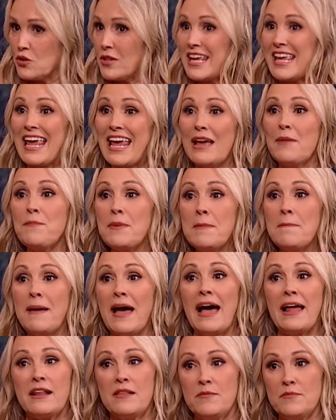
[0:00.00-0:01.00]
So they can't be
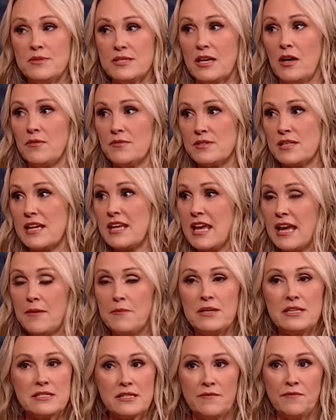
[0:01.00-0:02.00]
bad in themselves. They can't
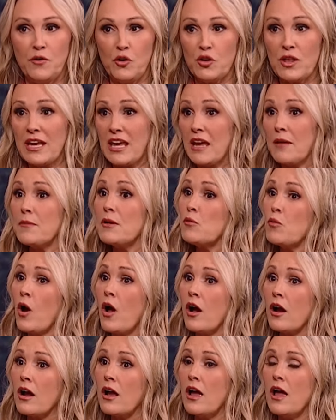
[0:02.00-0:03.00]
be sinful. They can't be
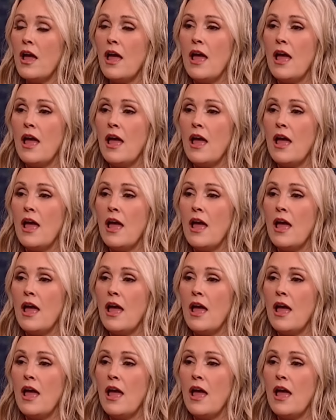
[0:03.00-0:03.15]
wrong.